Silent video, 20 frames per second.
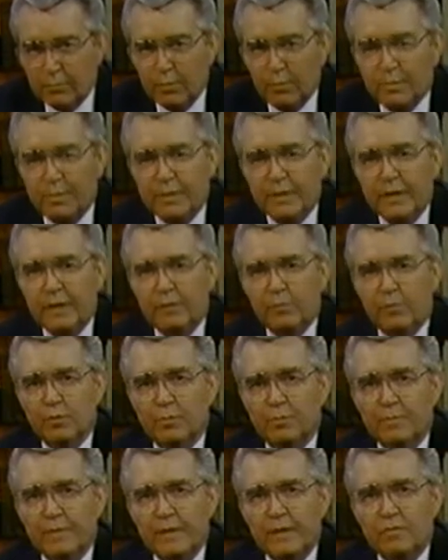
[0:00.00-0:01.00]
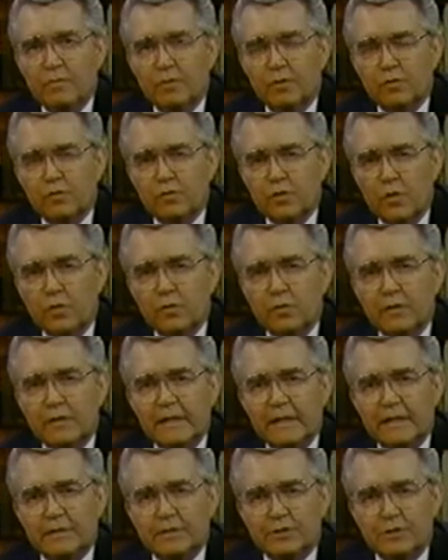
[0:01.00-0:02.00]
It will mean the
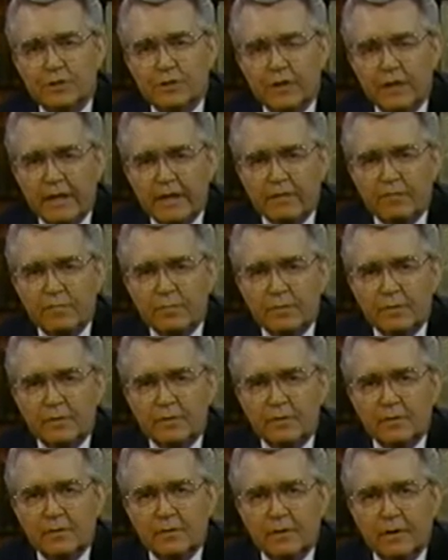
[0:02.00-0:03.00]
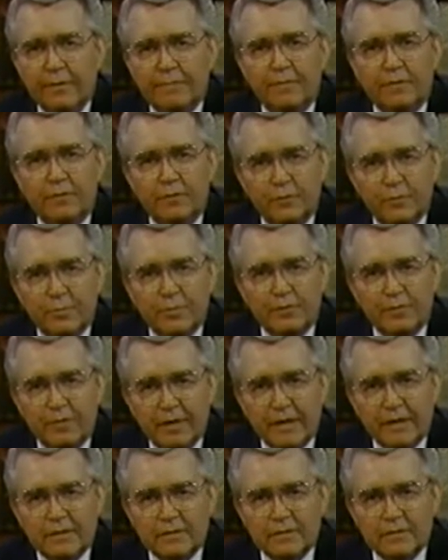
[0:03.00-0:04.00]
total enslavement of the human
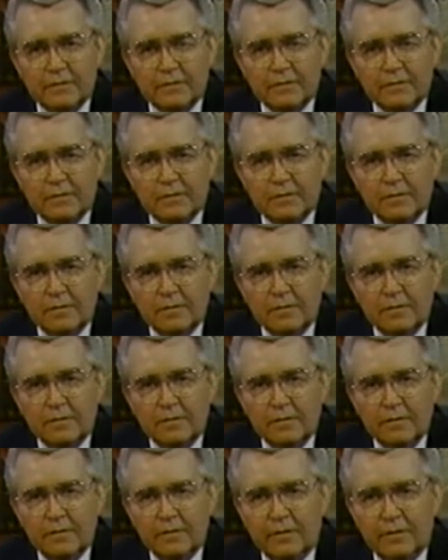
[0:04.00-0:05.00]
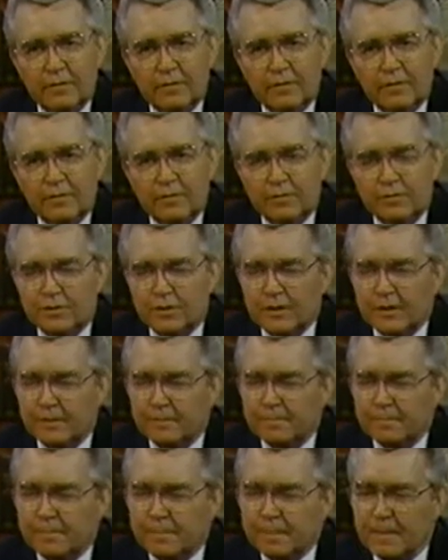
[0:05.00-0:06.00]
race. You
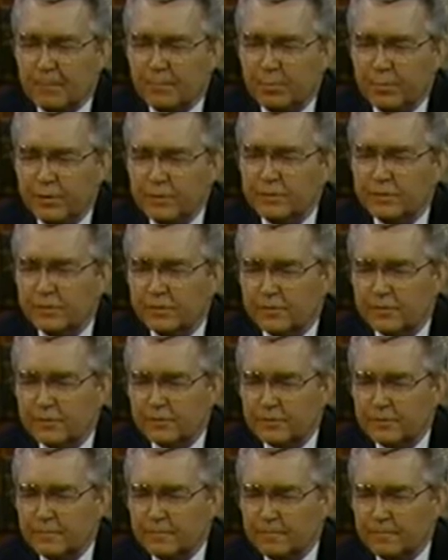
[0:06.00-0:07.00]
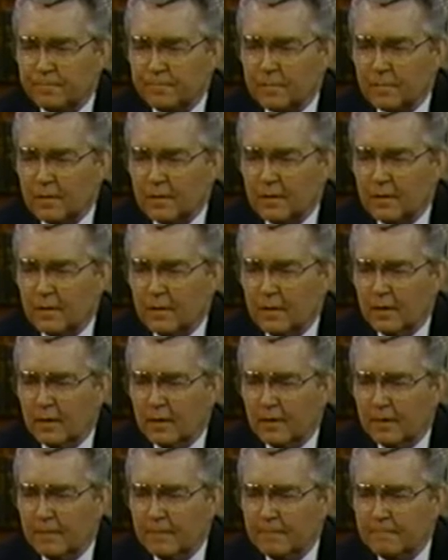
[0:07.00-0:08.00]
see, prisoners
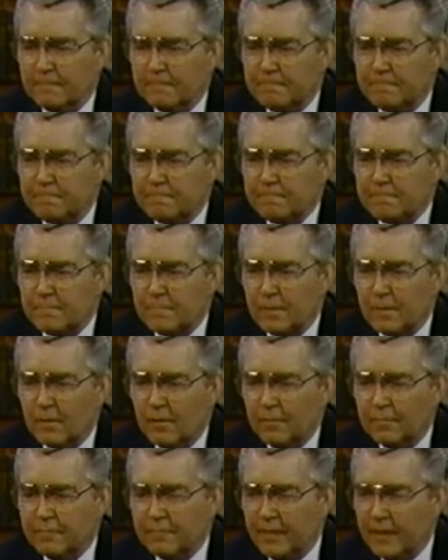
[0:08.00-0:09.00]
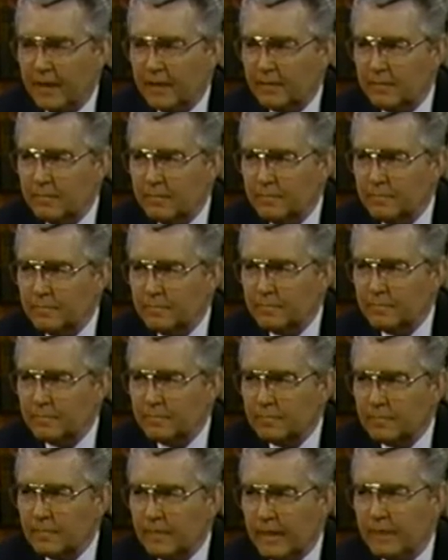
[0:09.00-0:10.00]
are fed,
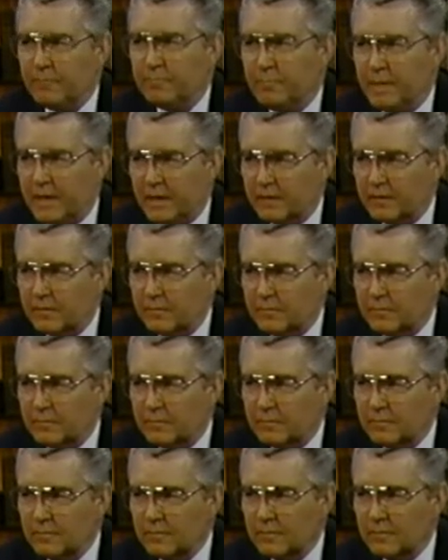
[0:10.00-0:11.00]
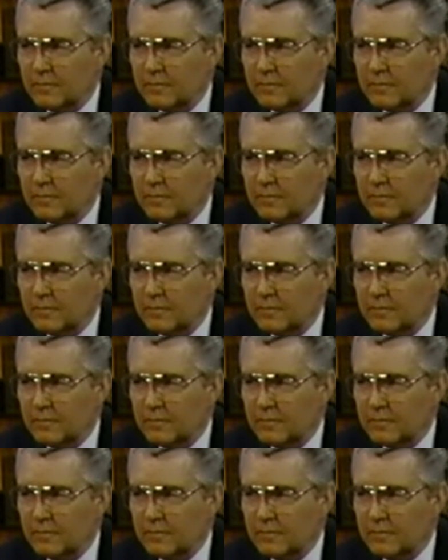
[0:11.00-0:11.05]
they have medical,